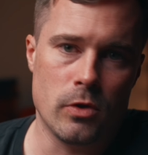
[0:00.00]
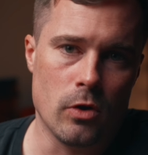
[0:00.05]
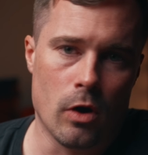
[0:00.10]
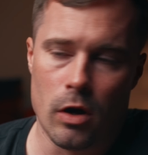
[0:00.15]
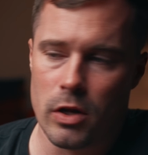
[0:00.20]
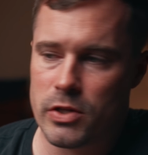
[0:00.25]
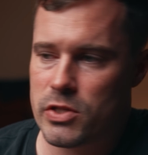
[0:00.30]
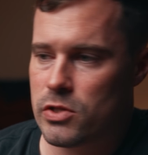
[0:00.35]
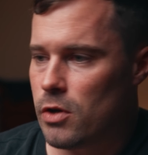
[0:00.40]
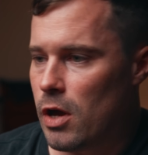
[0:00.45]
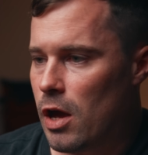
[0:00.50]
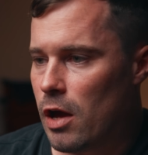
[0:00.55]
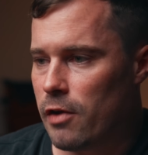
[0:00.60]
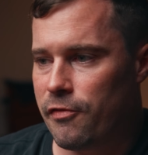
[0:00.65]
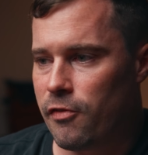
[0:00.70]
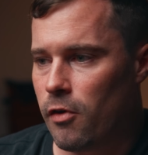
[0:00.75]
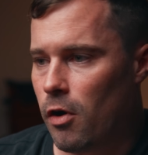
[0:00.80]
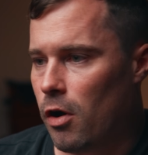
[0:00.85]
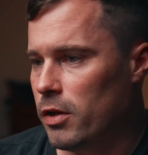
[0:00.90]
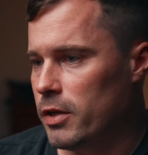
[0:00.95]
you also
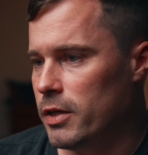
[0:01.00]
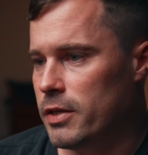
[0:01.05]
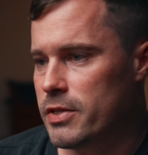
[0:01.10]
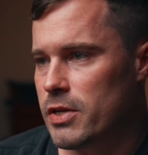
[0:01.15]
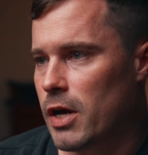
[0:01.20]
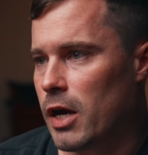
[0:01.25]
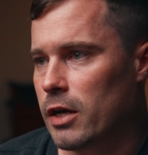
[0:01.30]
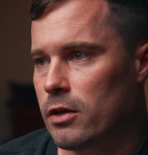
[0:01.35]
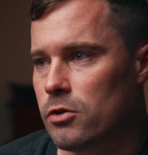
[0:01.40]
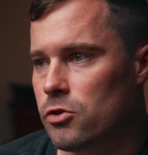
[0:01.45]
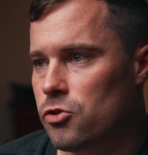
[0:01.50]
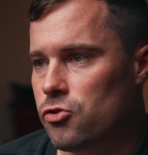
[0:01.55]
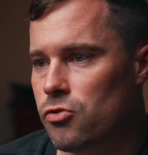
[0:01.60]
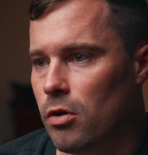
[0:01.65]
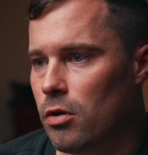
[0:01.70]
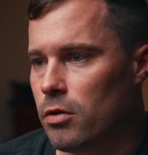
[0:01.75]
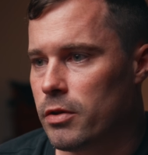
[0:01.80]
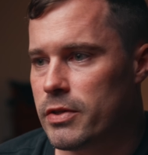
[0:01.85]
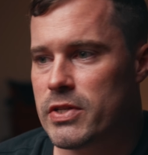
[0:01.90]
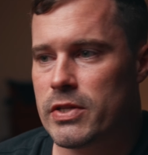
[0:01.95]
have all the design
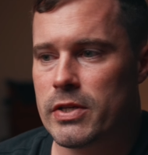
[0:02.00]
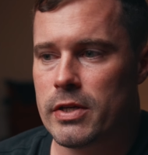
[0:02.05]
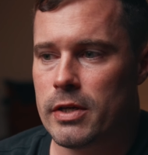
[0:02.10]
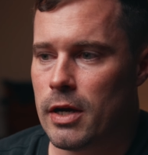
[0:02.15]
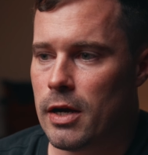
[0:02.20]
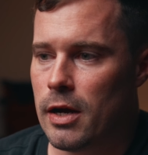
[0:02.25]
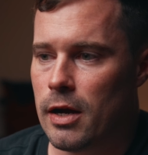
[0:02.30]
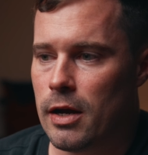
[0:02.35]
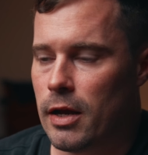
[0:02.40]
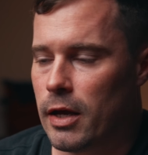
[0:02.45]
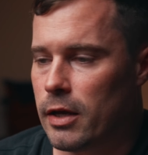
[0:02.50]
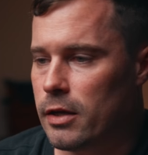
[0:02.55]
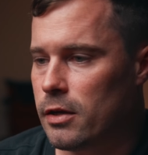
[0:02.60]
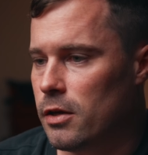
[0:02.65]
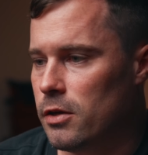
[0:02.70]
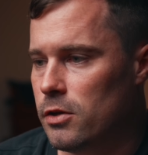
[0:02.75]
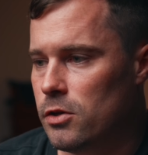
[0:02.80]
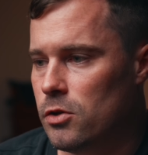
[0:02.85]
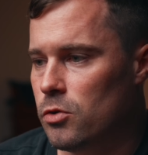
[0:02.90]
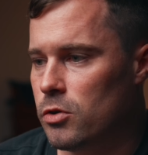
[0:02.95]
controls here, like
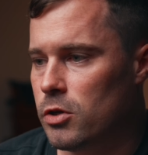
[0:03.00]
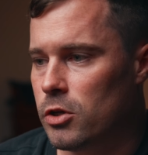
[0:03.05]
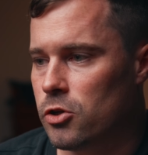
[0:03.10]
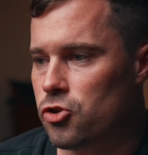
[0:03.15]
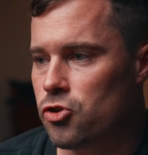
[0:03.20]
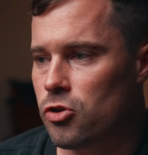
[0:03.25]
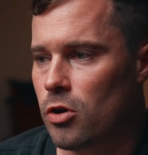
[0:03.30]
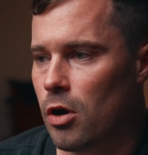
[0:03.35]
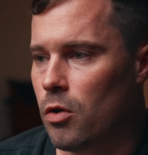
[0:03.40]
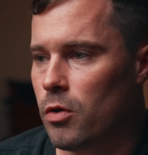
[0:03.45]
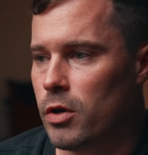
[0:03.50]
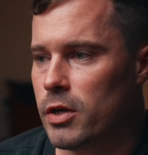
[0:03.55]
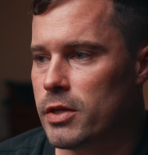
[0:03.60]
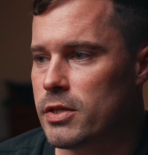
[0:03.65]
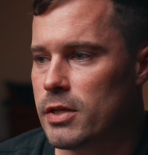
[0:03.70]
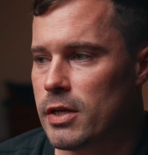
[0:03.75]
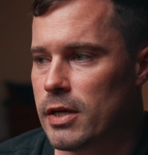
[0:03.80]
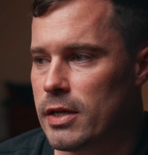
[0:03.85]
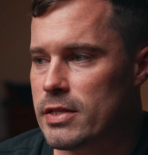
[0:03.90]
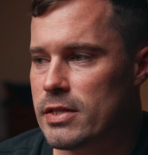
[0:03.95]
you can show it
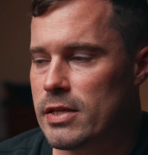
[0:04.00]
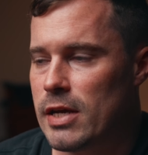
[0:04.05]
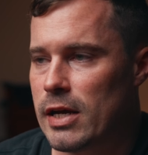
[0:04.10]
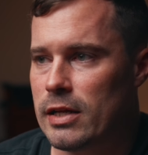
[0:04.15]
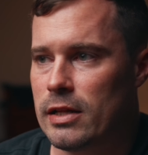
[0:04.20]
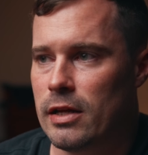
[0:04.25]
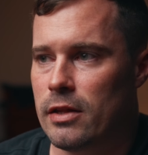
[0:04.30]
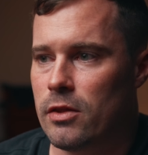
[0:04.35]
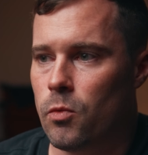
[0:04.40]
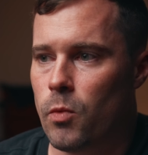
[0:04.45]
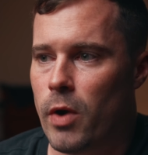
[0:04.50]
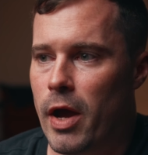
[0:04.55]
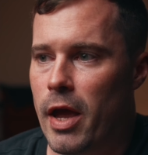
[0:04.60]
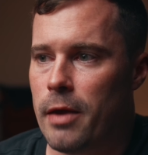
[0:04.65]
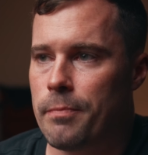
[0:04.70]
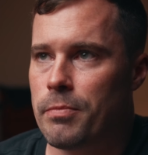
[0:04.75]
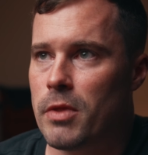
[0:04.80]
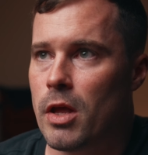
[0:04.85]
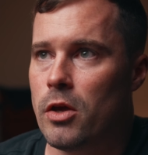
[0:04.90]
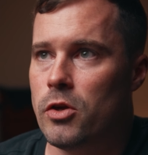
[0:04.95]
exactly the
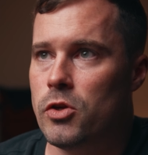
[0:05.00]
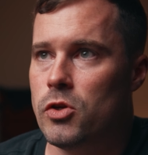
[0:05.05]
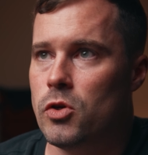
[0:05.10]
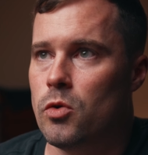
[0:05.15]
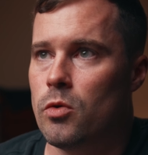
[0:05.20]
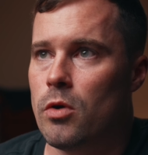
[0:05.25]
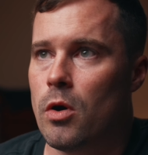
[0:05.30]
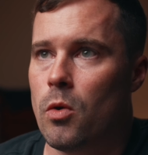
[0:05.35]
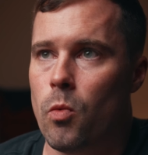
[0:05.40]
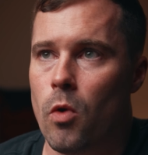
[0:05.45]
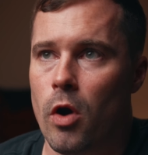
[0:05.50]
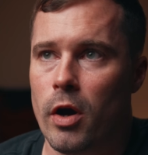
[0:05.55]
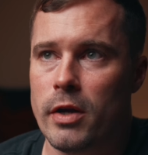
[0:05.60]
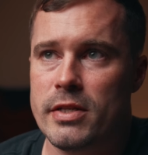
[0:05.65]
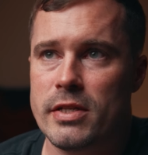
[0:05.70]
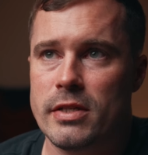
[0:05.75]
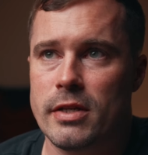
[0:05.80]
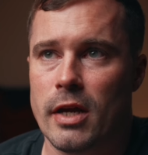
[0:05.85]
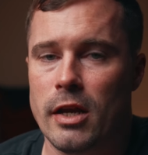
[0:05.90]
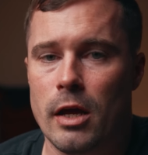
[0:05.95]
way you
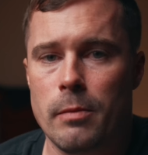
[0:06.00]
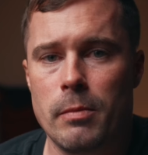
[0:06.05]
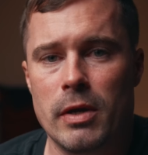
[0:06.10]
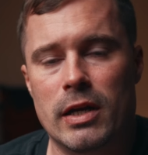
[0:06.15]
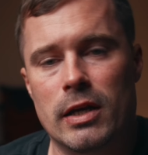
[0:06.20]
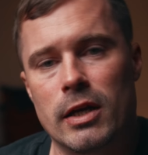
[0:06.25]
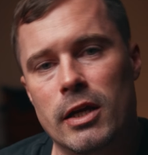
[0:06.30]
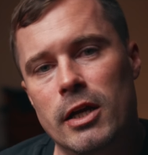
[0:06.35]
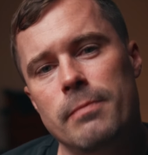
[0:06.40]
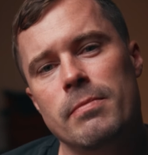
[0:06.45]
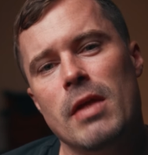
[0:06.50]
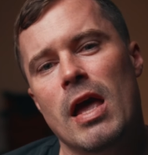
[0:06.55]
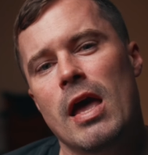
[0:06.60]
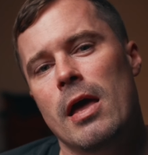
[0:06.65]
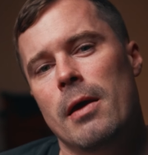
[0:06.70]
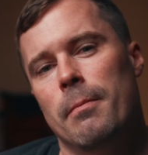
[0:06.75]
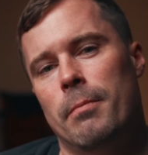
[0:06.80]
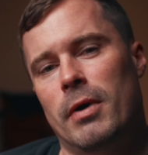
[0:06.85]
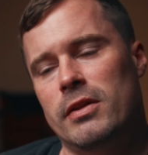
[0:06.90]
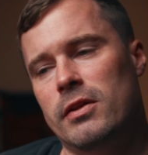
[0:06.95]
want dynamically,
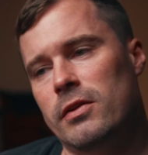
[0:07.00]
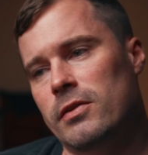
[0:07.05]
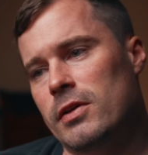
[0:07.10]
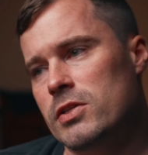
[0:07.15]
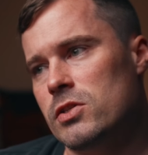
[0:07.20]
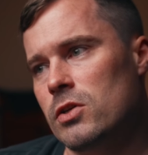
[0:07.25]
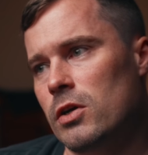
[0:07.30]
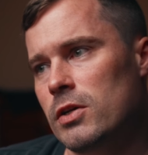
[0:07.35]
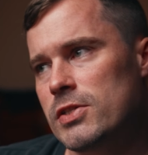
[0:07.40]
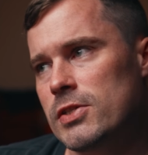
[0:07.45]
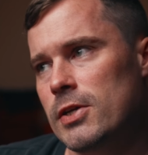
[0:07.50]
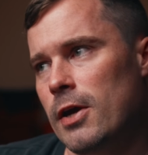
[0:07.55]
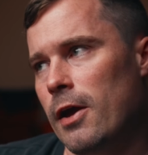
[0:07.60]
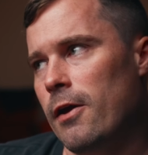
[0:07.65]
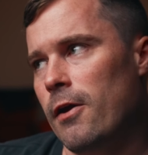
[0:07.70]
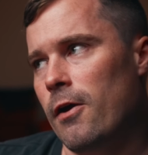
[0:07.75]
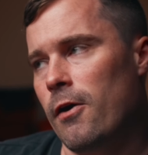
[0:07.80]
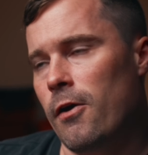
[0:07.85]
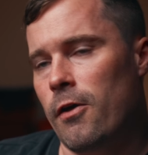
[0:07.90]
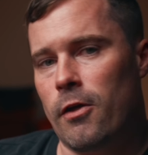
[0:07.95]
but there's also
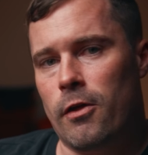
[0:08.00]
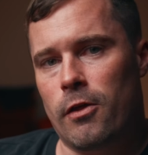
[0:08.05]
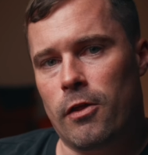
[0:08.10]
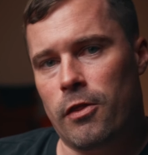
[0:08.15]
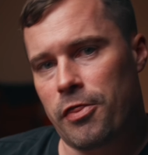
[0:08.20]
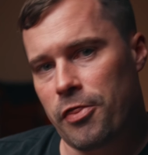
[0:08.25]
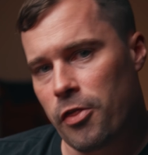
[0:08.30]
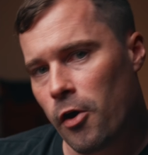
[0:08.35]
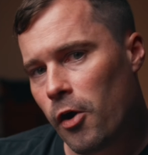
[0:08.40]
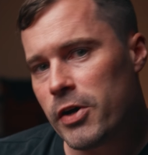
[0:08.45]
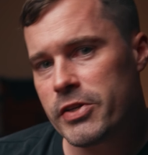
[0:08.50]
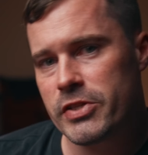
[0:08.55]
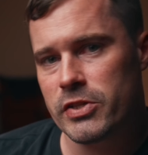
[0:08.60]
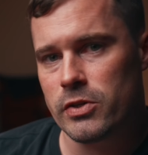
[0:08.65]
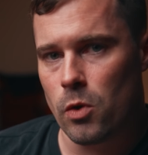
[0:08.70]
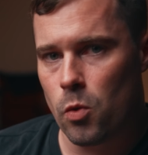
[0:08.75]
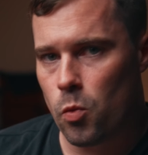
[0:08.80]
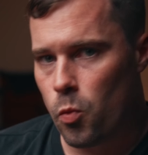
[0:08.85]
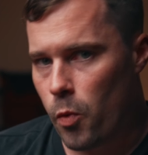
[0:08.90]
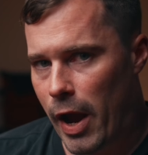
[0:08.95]
a third
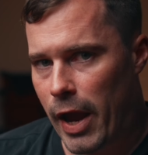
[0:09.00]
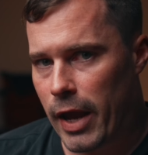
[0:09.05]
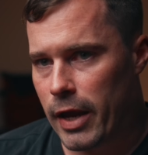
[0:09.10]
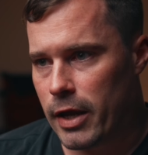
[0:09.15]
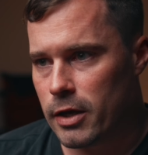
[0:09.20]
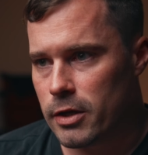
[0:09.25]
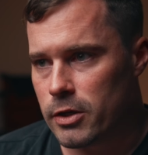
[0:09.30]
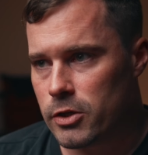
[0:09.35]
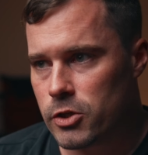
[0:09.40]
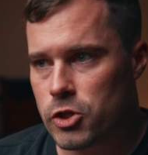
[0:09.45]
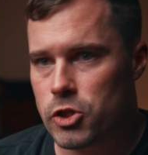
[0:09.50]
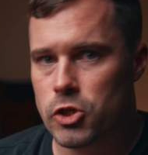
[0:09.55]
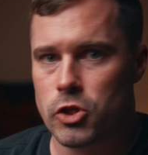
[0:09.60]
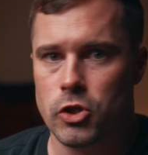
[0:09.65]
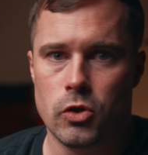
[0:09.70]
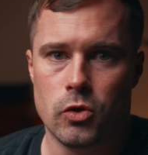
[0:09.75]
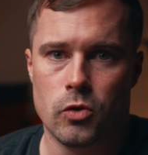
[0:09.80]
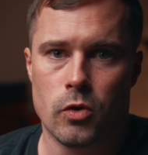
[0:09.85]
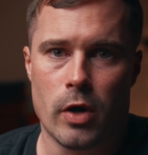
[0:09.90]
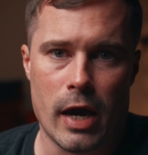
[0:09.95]
way
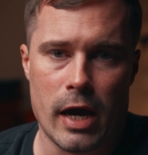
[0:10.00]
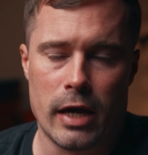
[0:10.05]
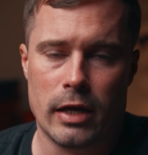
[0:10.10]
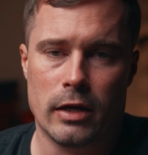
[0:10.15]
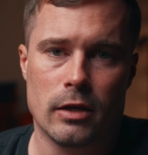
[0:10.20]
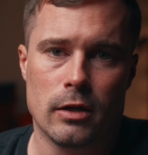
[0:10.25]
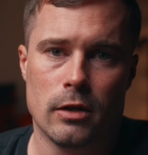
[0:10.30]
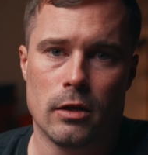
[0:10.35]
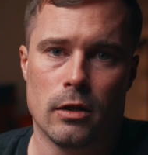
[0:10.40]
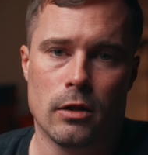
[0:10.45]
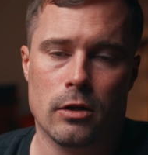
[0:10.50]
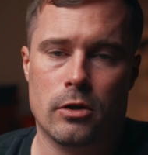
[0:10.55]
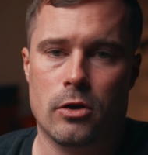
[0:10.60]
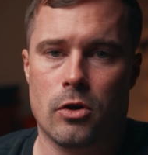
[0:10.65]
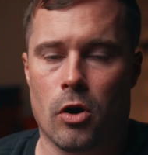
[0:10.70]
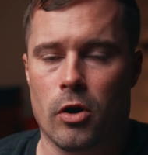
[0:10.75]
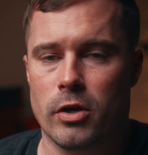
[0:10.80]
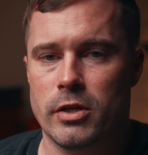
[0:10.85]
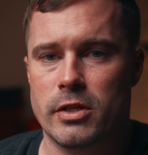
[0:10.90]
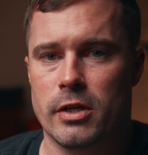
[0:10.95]
to handle
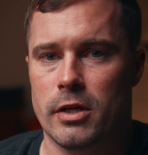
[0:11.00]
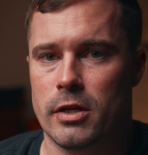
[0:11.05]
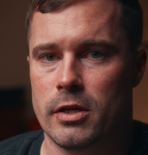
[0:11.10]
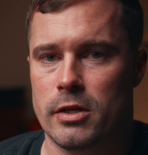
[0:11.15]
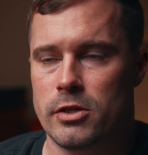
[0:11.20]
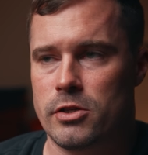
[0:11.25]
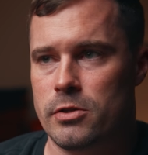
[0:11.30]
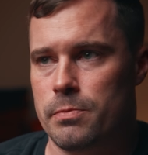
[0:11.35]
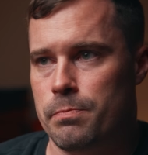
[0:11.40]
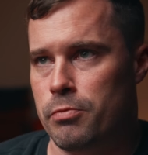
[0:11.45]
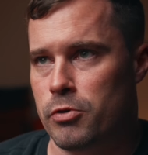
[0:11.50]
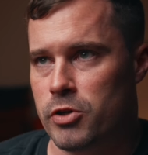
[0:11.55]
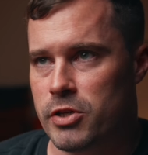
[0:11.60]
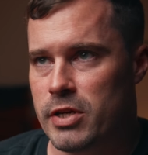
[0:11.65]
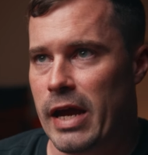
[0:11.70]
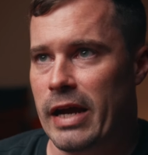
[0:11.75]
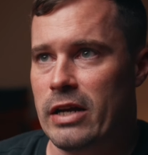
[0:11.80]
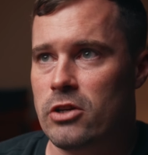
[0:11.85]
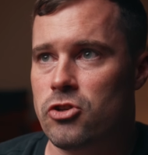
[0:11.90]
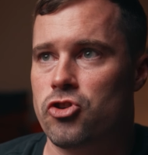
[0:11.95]
content
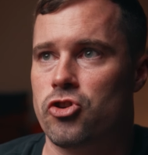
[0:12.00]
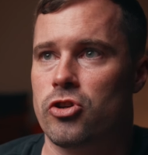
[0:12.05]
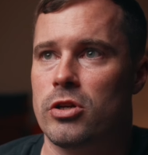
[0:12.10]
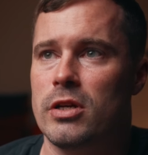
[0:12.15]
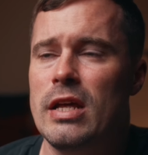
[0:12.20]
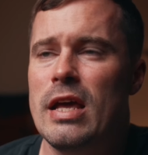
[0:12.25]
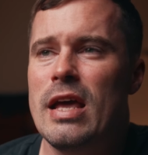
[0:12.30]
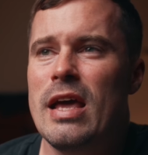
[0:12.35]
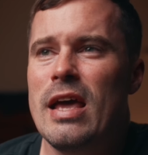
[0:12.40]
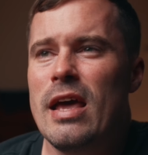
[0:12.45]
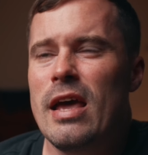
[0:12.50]
protection,